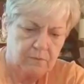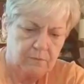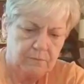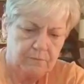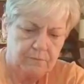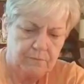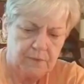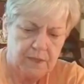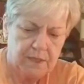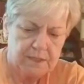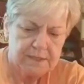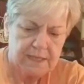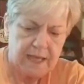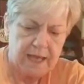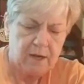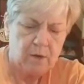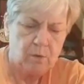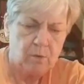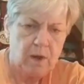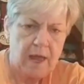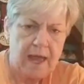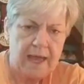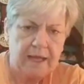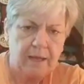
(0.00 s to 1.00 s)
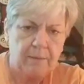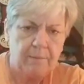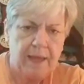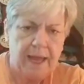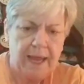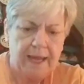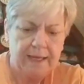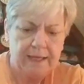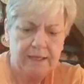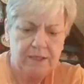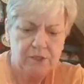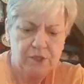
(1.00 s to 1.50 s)
Because I don't like them
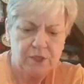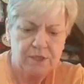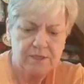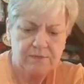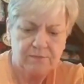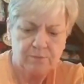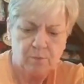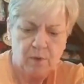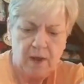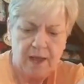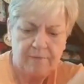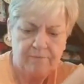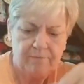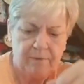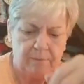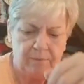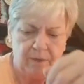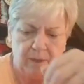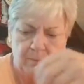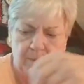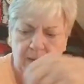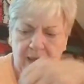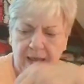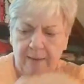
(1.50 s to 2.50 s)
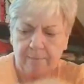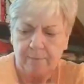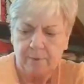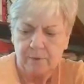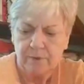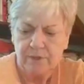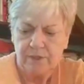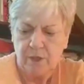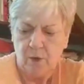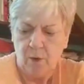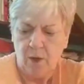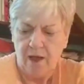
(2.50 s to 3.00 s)
hanging just right from the paper.
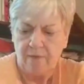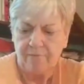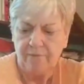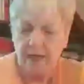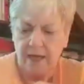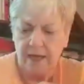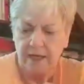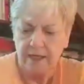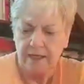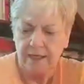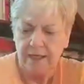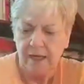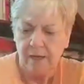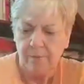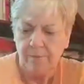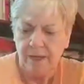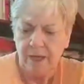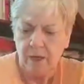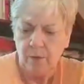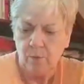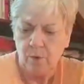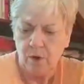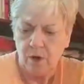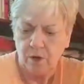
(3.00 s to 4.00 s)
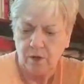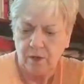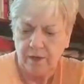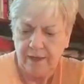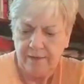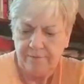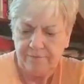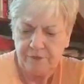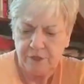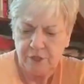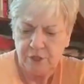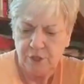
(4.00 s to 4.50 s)
So I've got a little bit of work
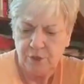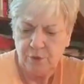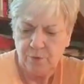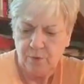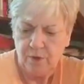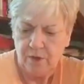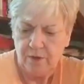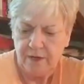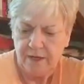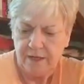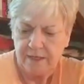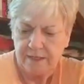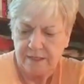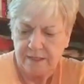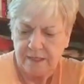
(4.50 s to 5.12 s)
left to do on it,